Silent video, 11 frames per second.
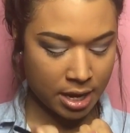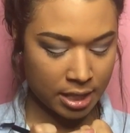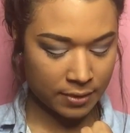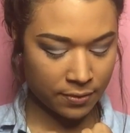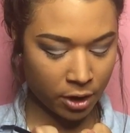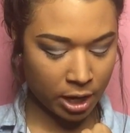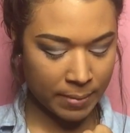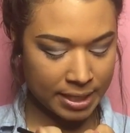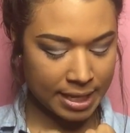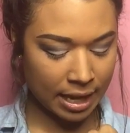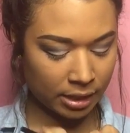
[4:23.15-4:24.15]
It's very
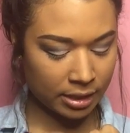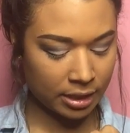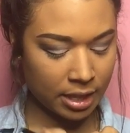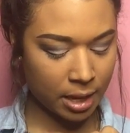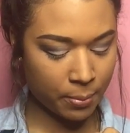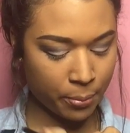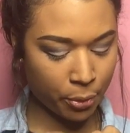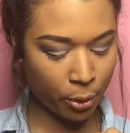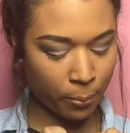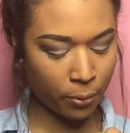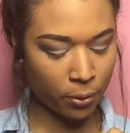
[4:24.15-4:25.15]
metallic and
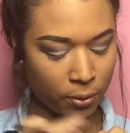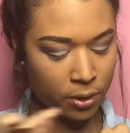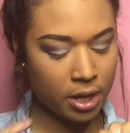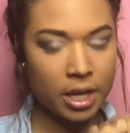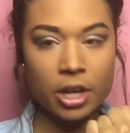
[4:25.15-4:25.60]
purple.